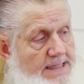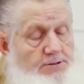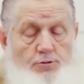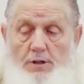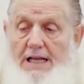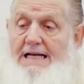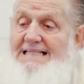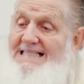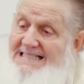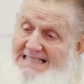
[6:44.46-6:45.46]
it's
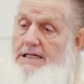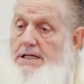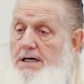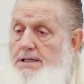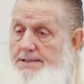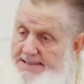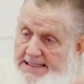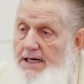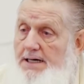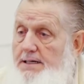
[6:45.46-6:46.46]
related to sila.
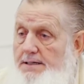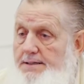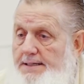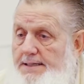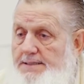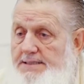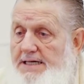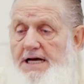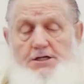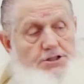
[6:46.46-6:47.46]
Sila is
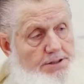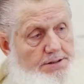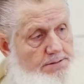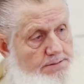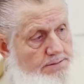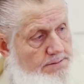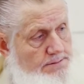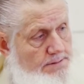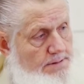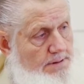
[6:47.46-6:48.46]
connection.
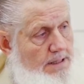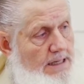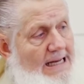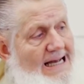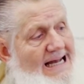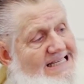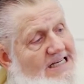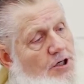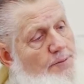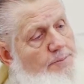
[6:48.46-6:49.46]
It's
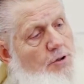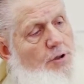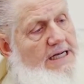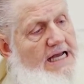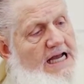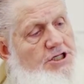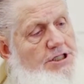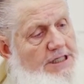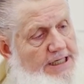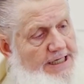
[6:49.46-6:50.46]
a
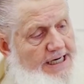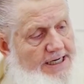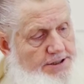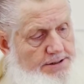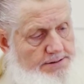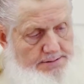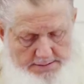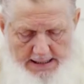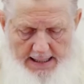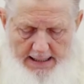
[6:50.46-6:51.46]
communication connection,
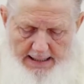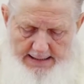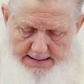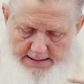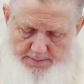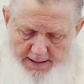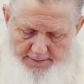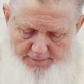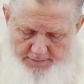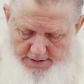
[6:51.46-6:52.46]
kind of like this
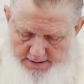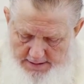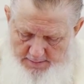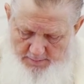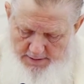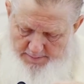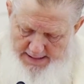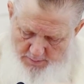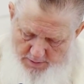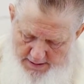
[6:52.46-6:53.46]
microphone that didn't want to
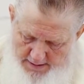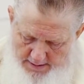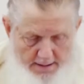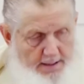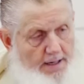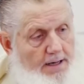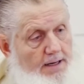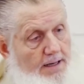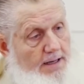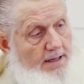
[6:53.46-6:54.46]
make one.
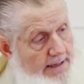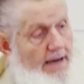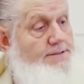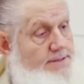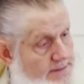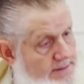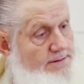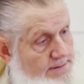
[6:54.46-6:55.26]
Yes.